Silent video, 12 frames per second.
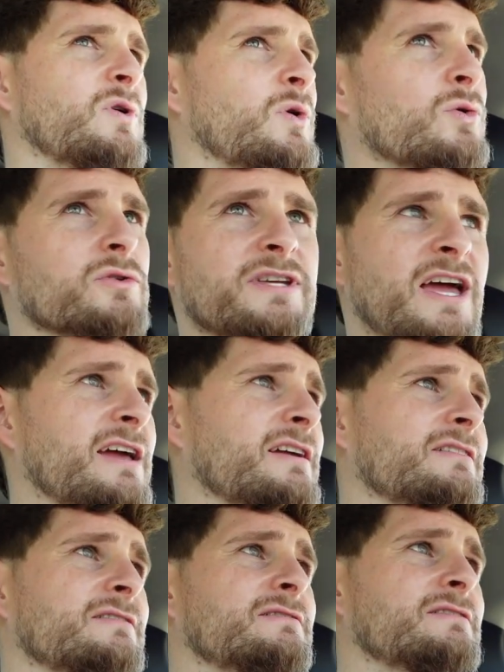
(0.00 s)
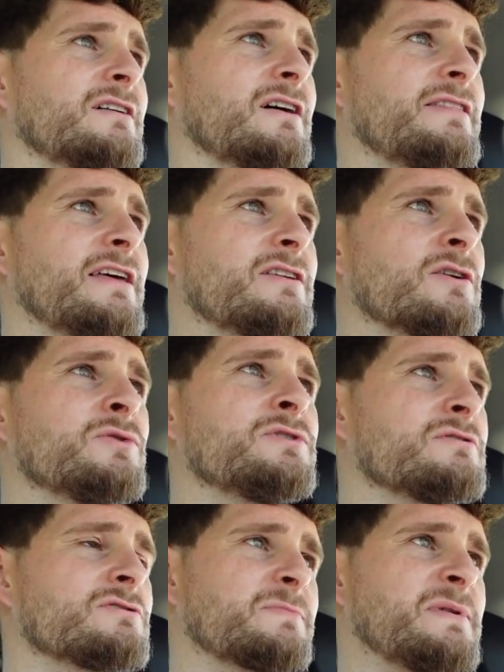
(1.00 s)
all day. And then who do
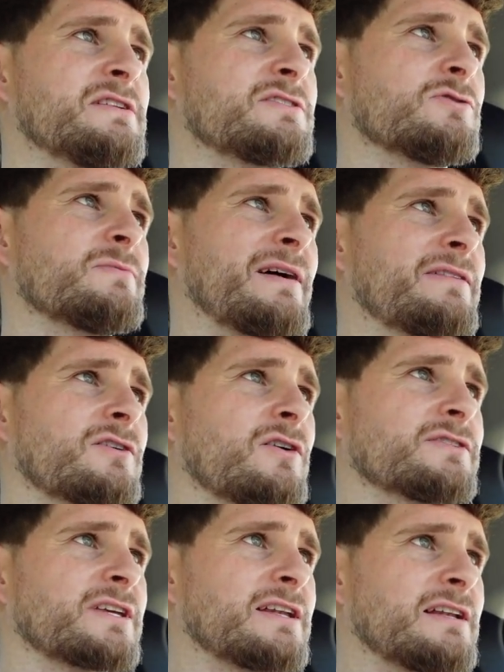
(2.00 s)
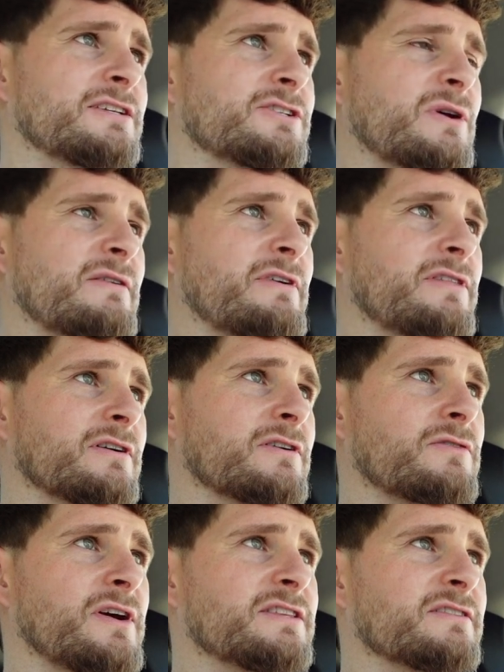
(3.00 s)
you speak to about the content unless you have other
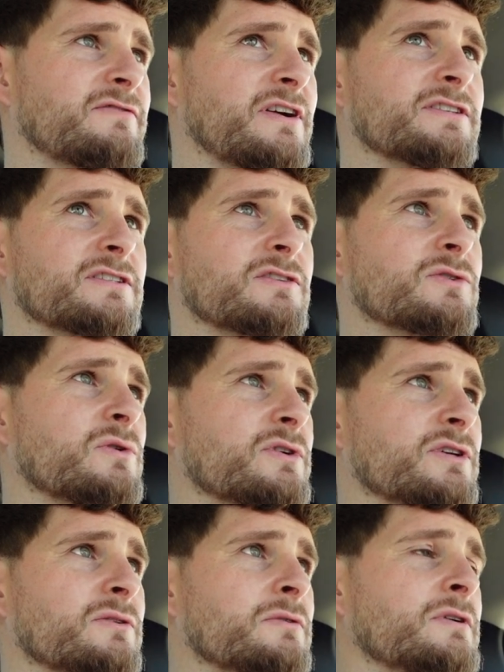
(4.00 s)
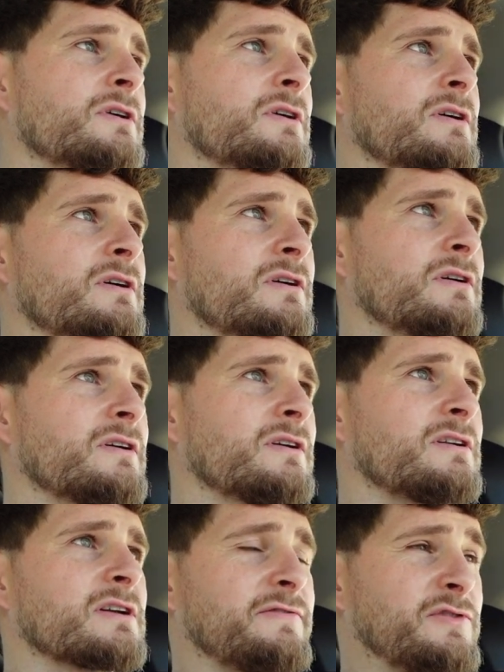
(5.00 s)
creator friends to talk to?
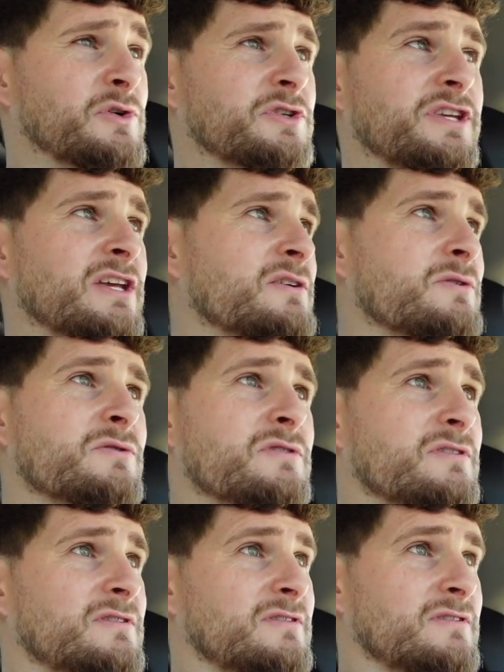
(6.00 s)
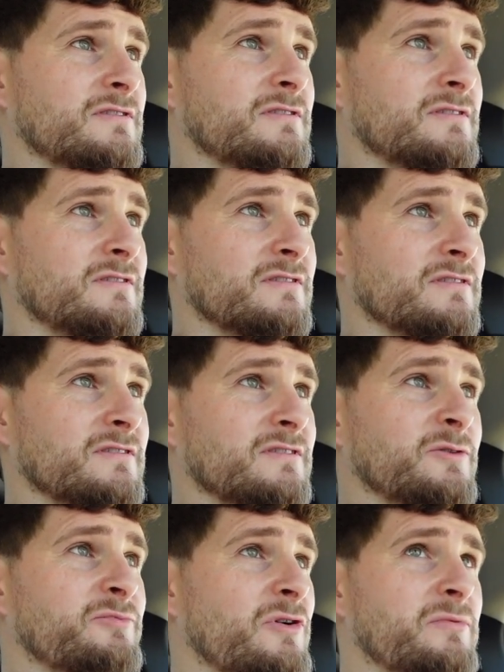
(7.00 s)
Like, if you're single,
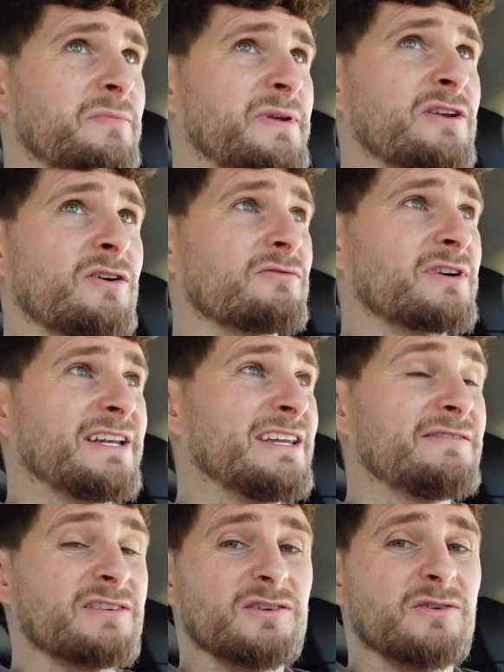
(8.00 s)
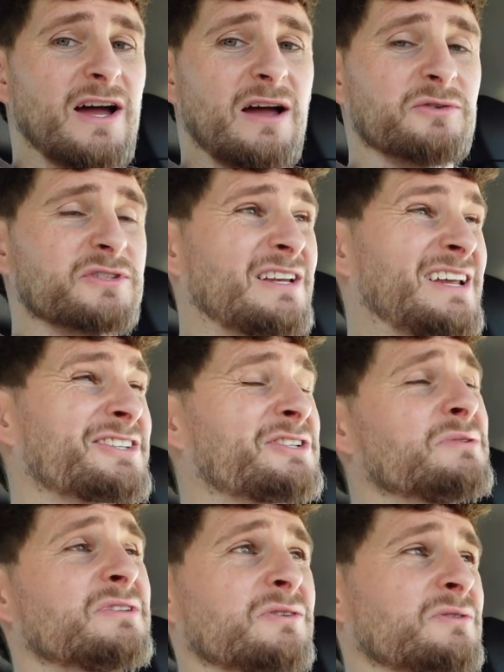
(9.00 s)
you're probably not really leaving your house unless
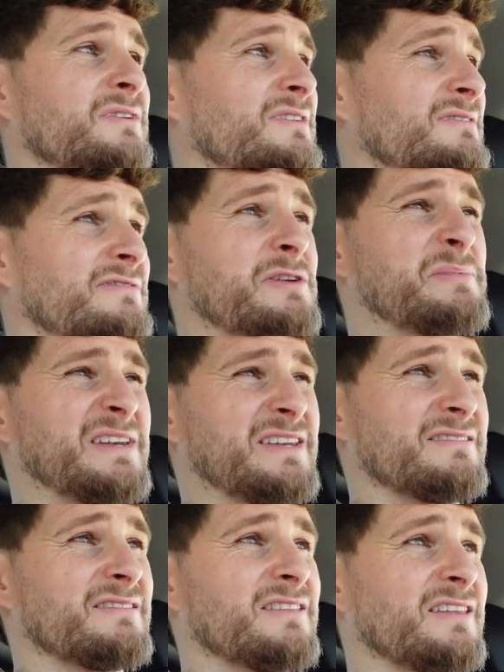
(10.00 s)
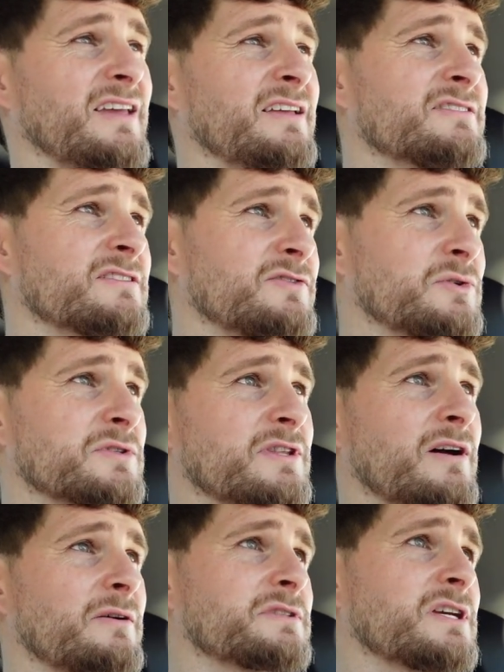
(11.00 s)
you do, you know, flipping interview
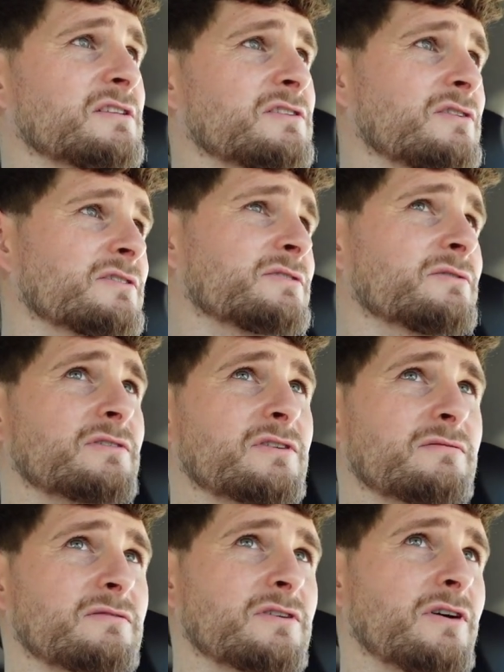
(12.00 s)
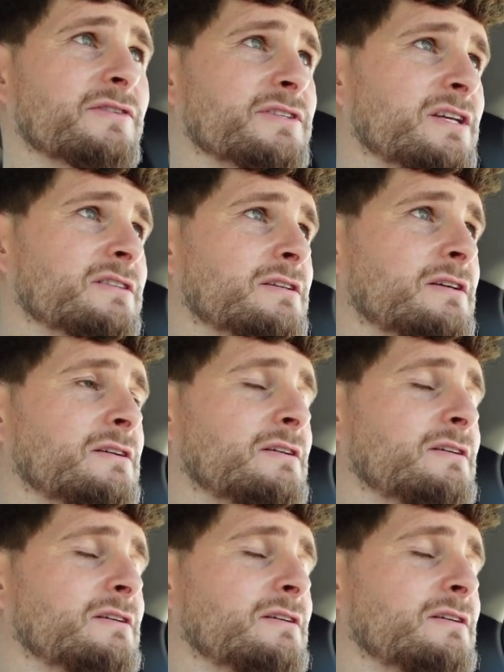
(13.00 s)
style TikToks or content